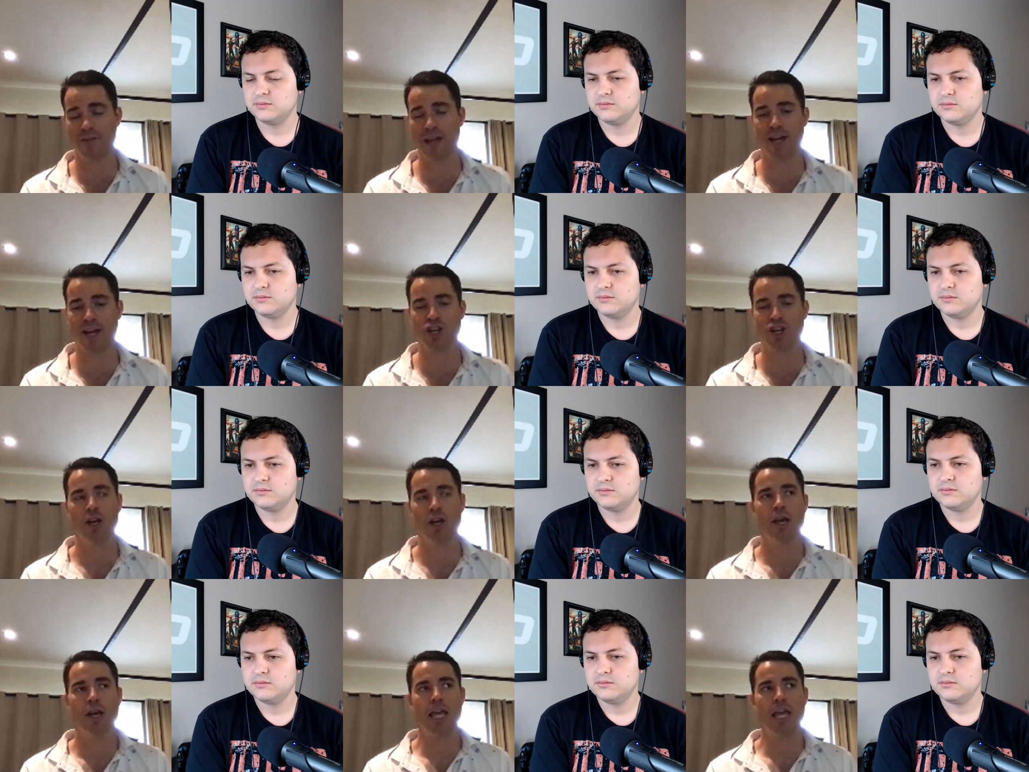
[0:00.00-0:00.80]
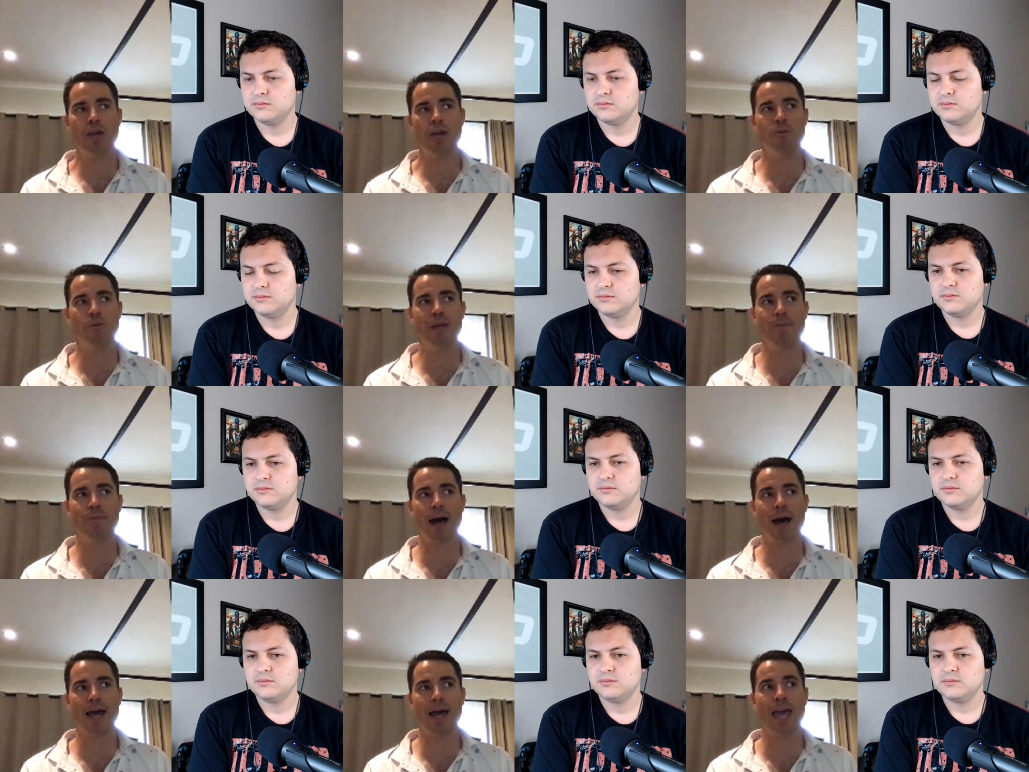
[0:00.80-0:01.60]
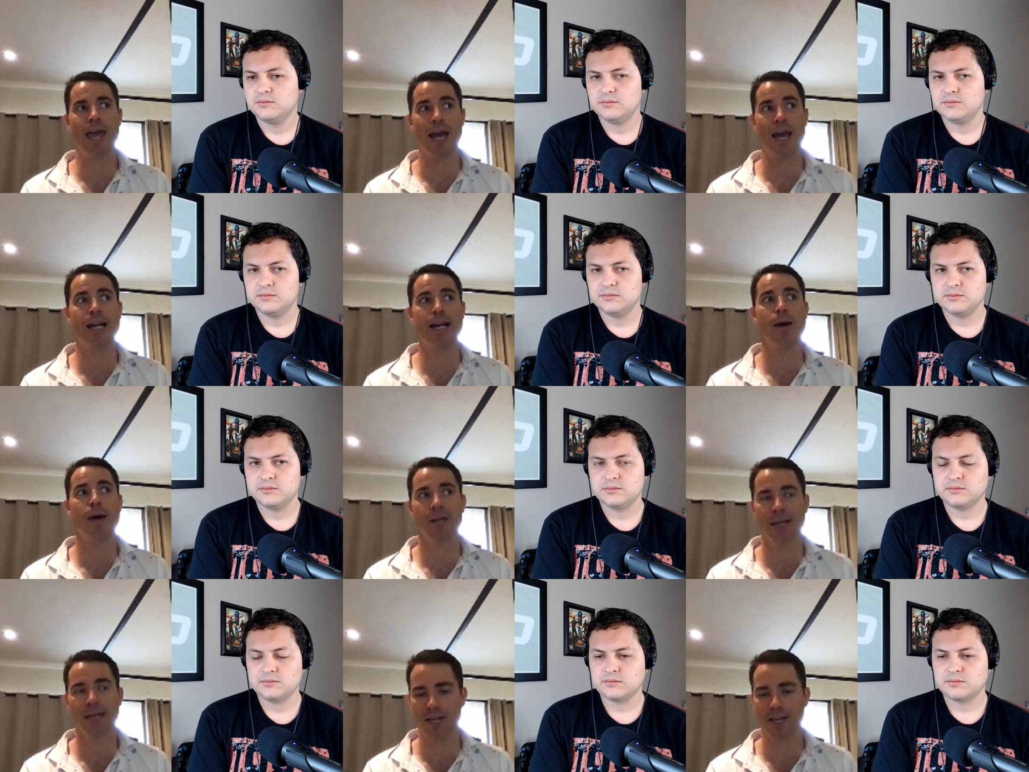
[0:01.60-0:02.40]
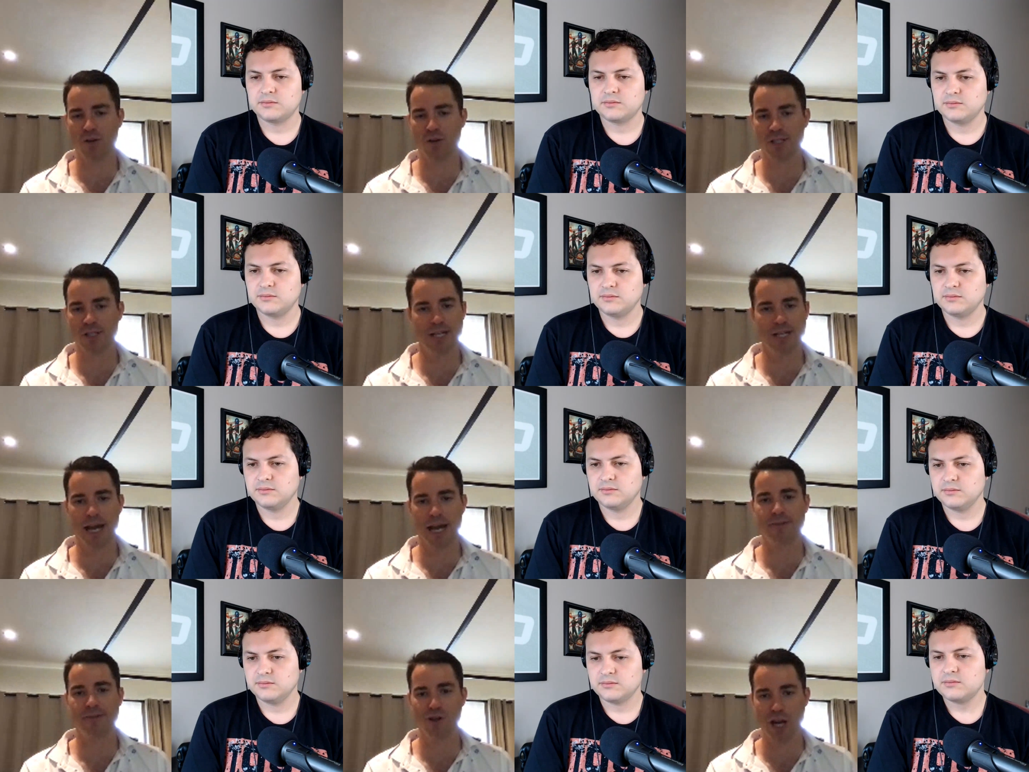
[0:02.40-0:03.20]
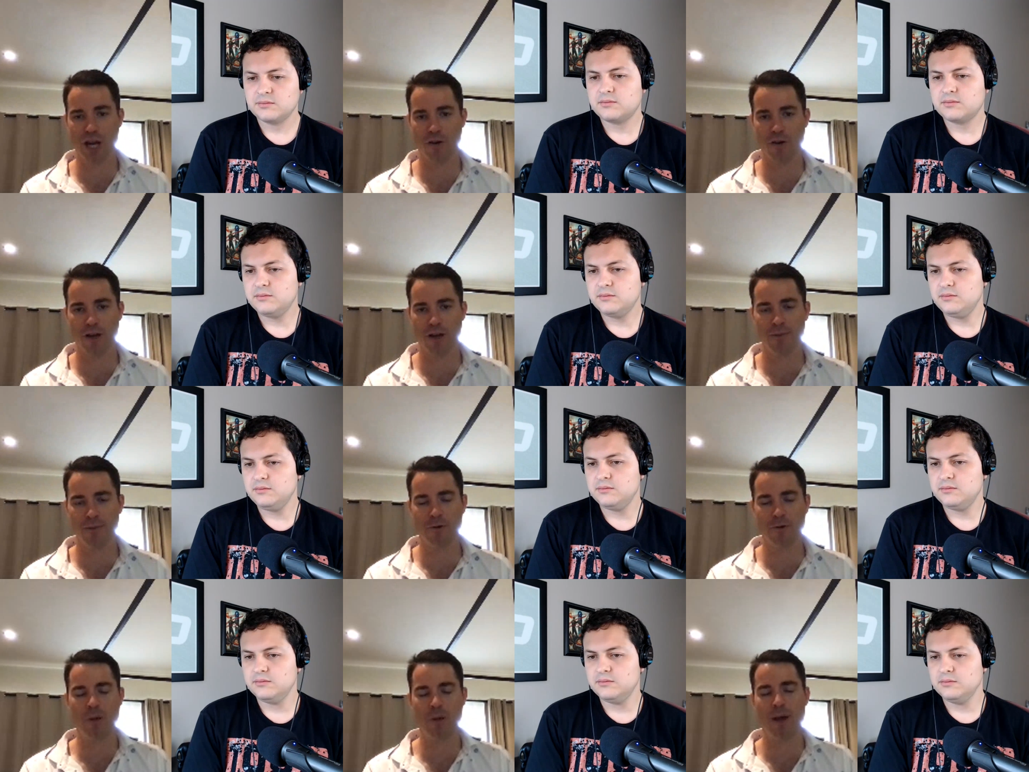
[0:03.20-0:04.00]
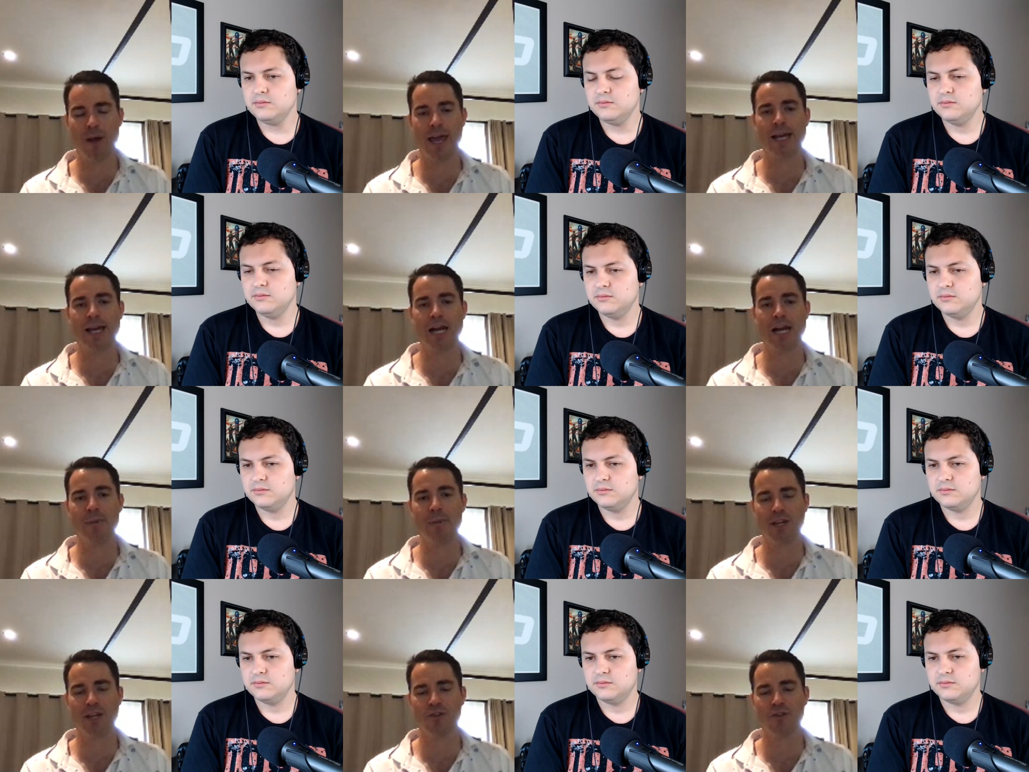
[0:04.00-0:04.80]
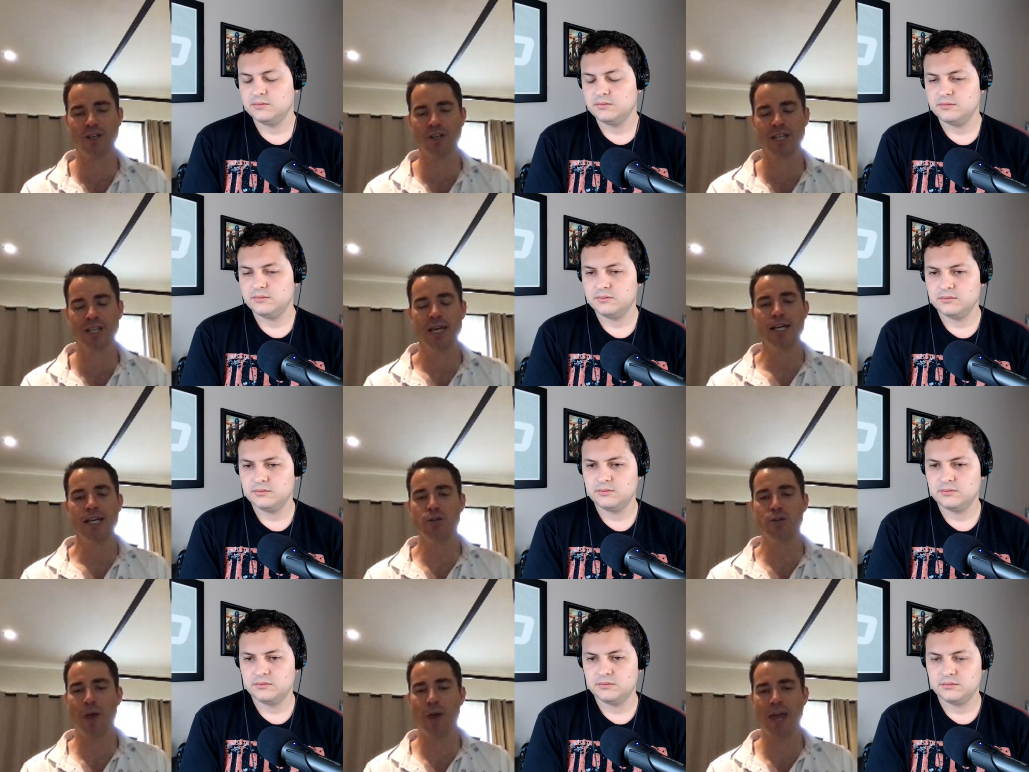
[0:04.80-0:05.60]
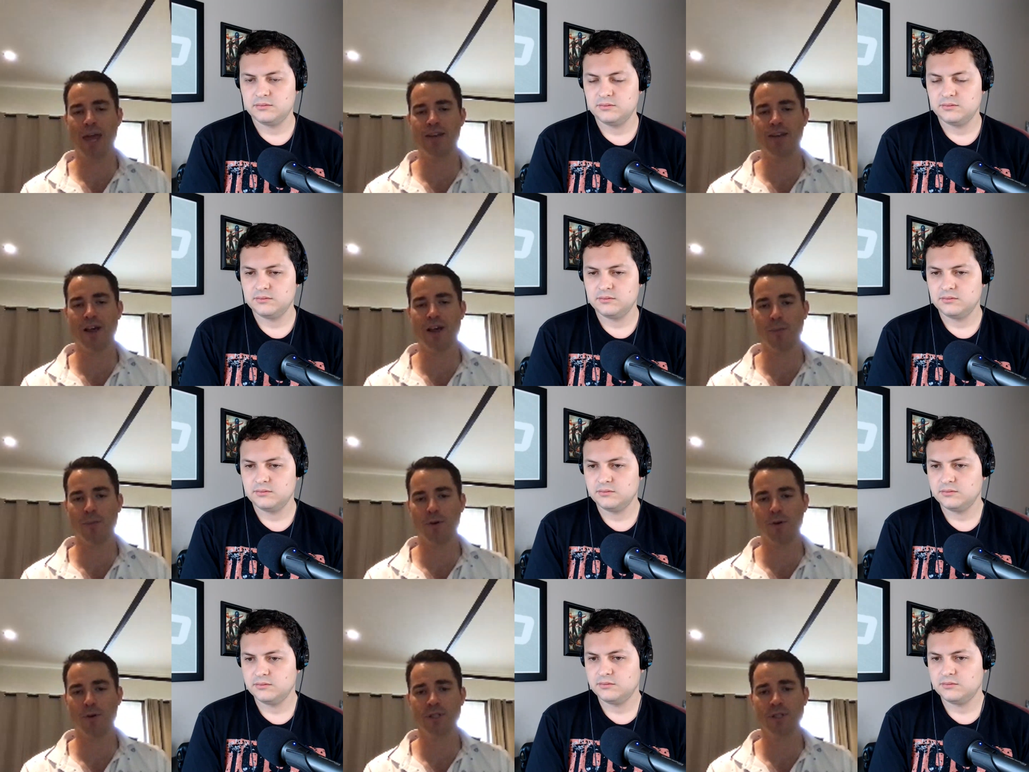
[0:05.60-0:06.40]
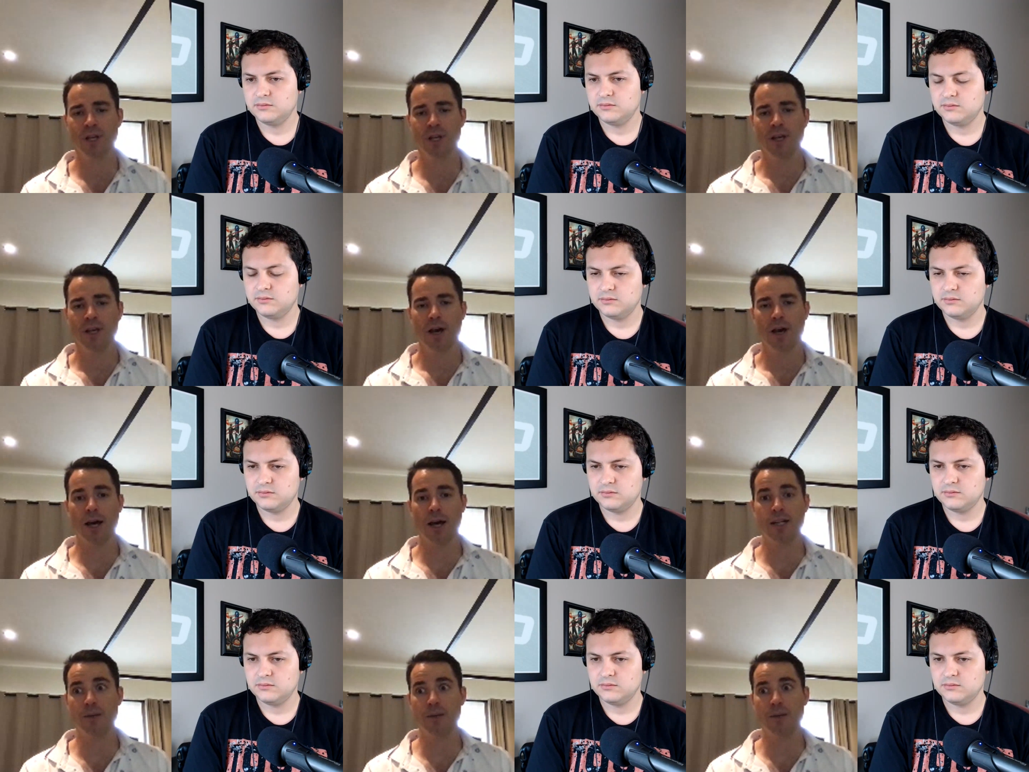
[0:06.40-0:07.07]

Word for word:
Speaker 1: mm-hmm. of Dash. It would be in my economic interest, not for charity, but it would be my economic interest to pay developers uh,